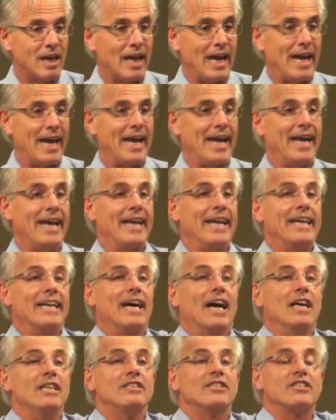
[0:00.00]
And
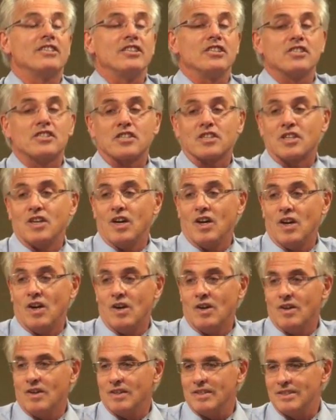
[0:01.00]
100 years
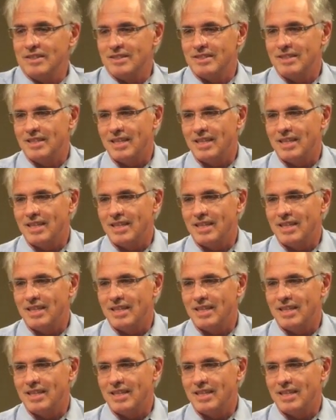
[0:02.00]
ago